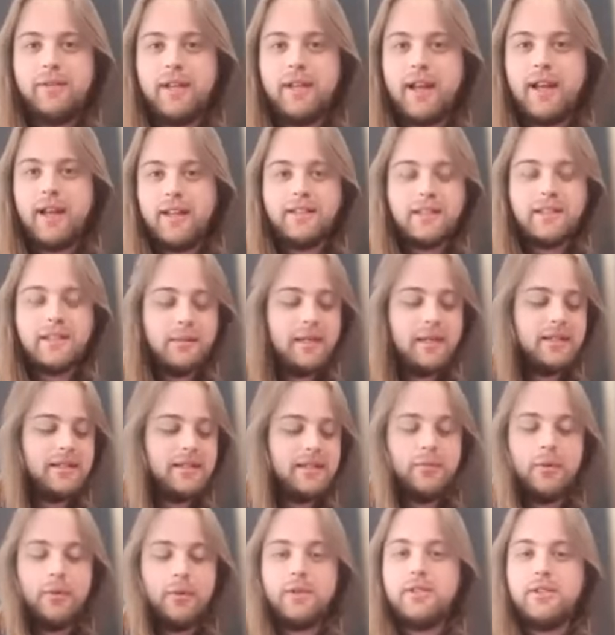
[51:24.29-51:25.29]
Like, I think some of that
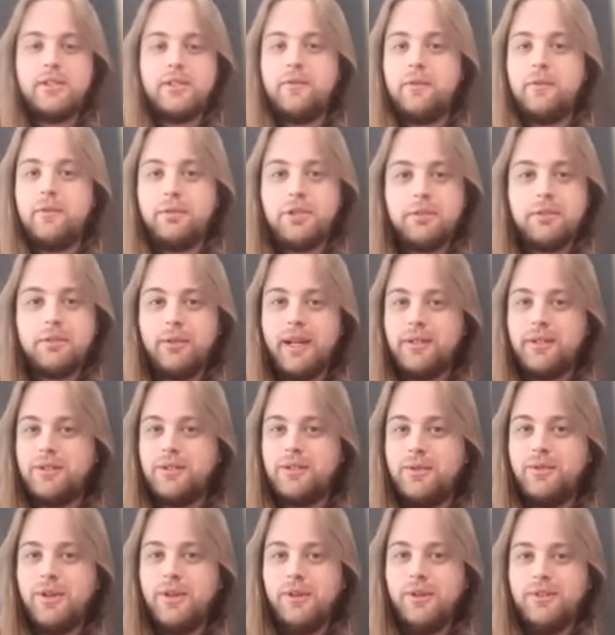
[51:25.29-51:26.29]
stuff where I was even just playing
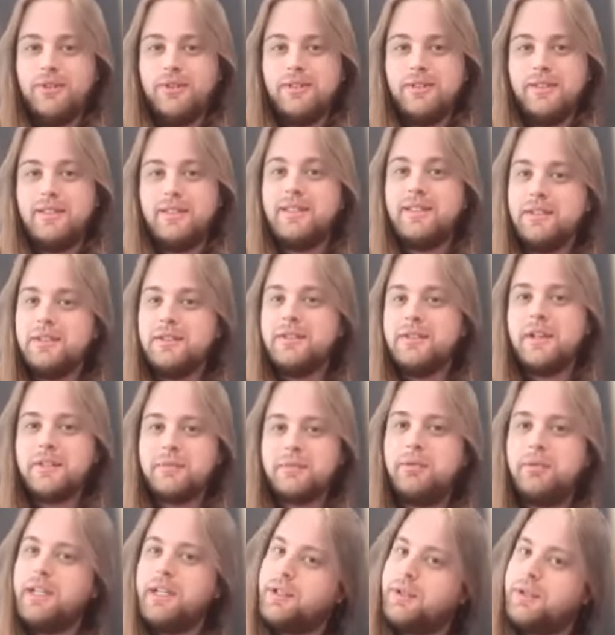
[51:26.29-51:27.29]
two notes still sounds
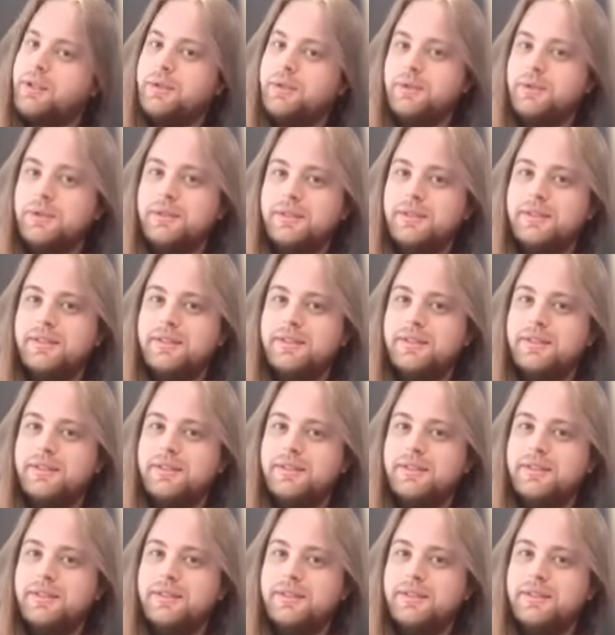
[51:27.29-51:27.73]
pretty cool.